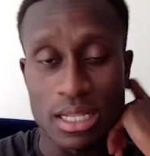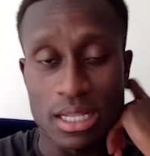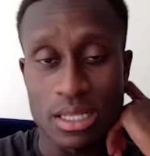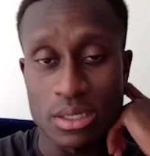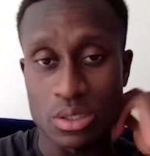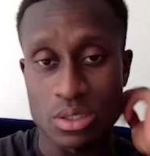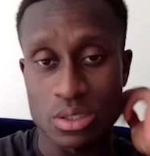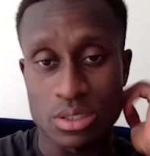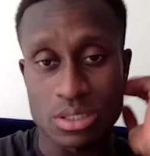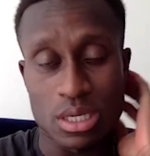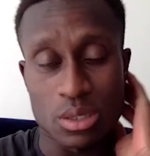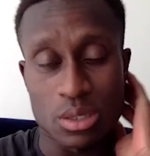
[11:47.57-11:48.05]
Like
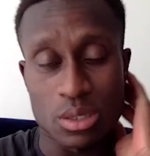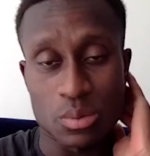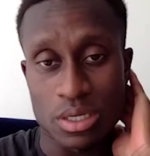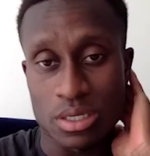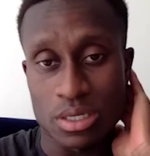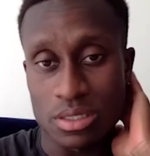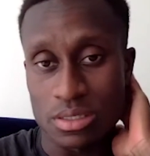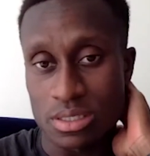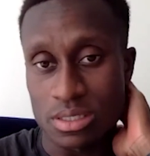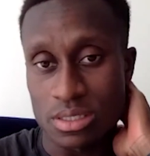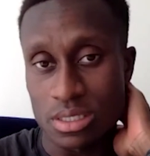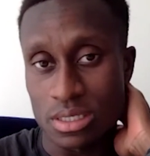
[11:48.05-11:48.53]
you said, we
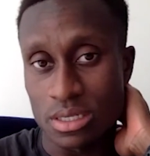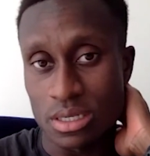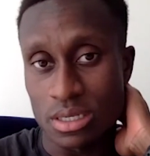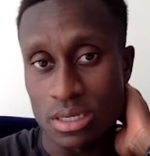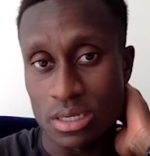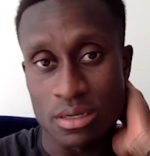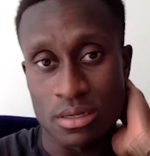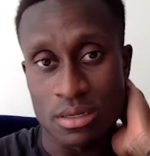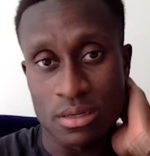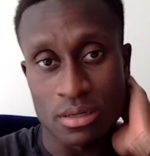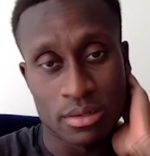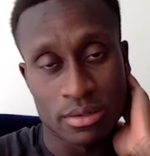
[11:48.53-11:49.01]

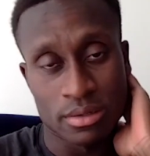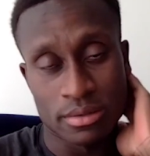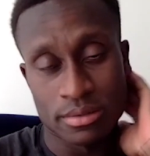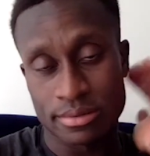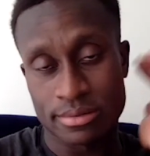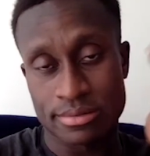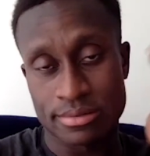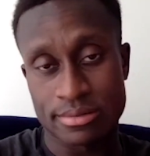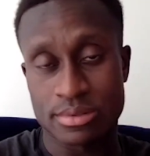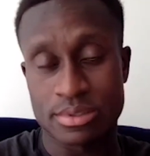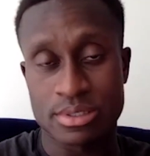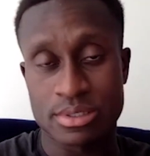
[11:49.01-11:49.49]
conceded
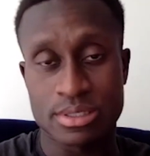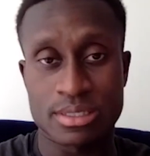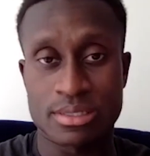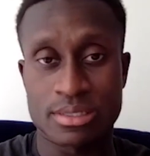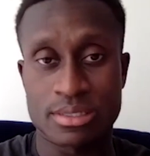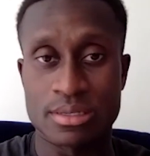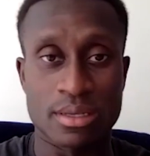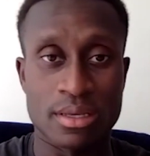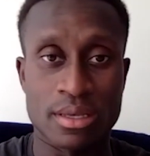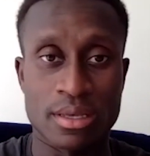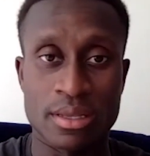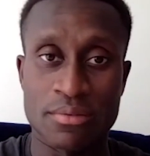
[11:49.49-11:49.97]

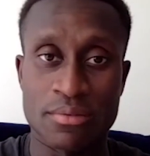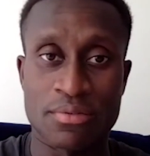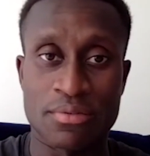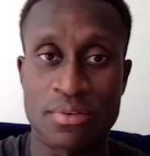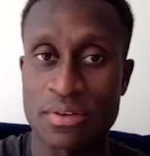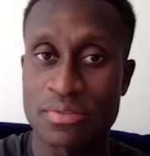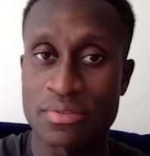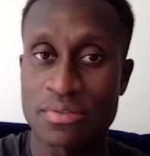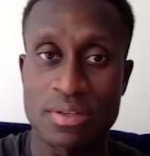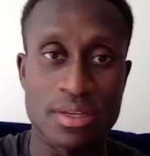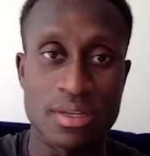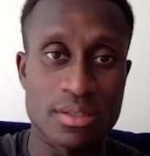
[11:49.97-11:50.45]
in
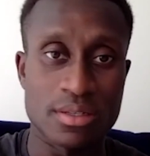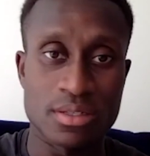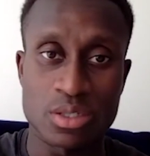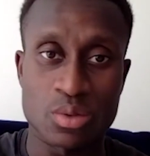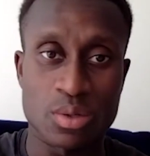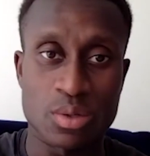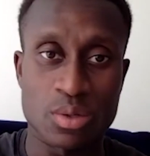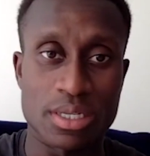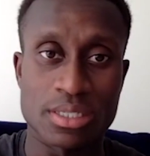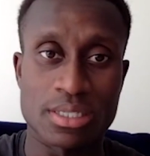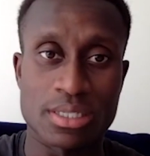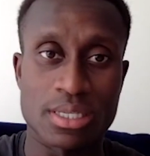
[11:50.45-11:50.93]
15 to
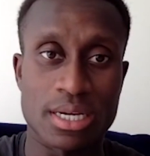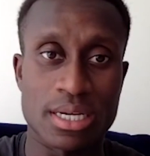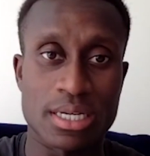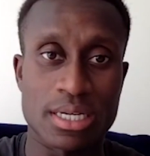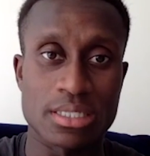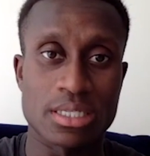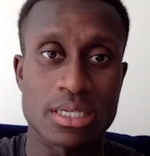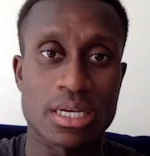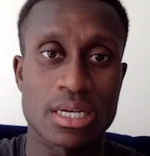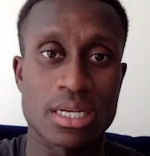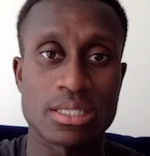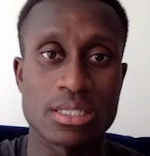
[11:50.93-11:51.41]
20
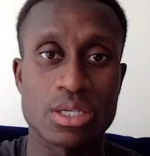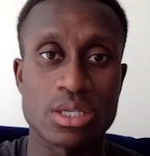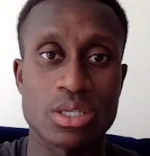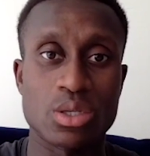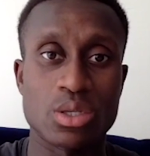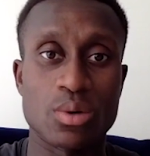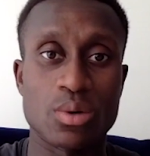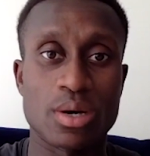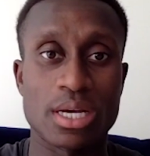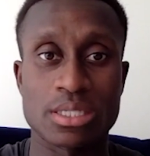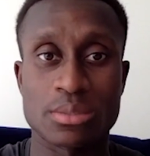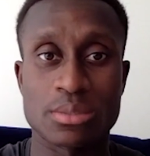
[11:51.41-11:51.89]
seconds against the
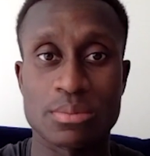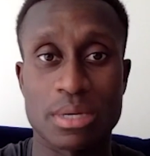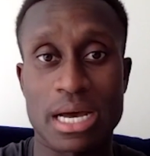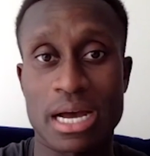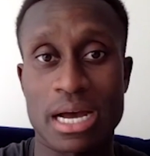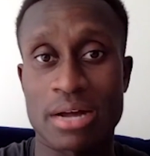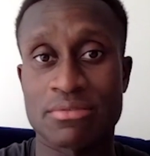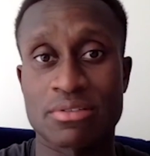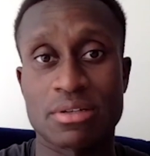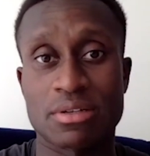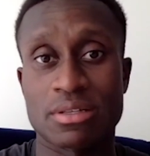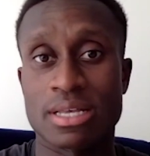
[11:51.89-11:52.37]
U.S. But
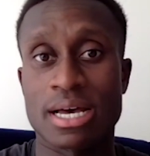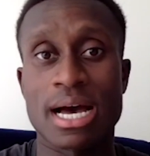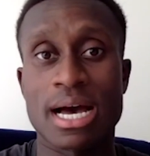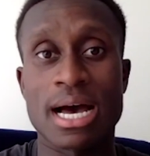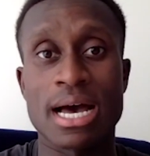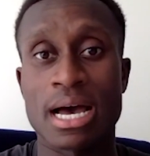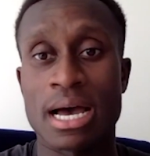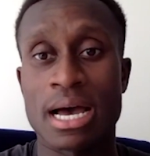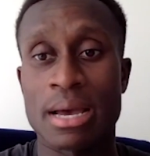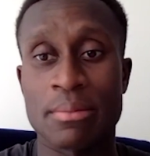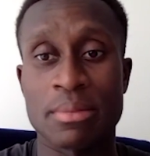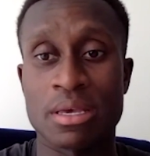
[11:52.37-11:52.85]
after
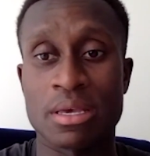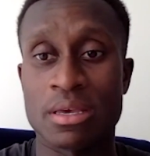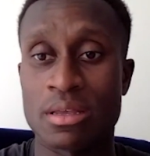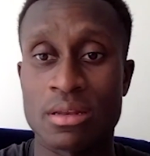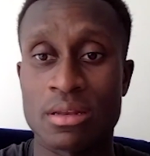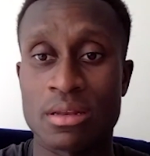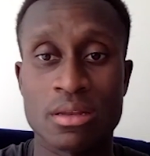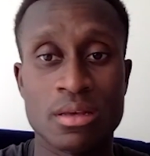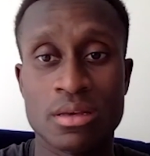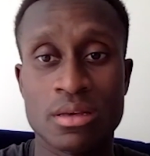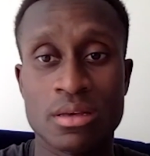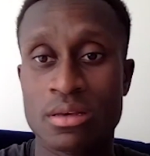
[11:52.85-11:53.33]
that, I mean,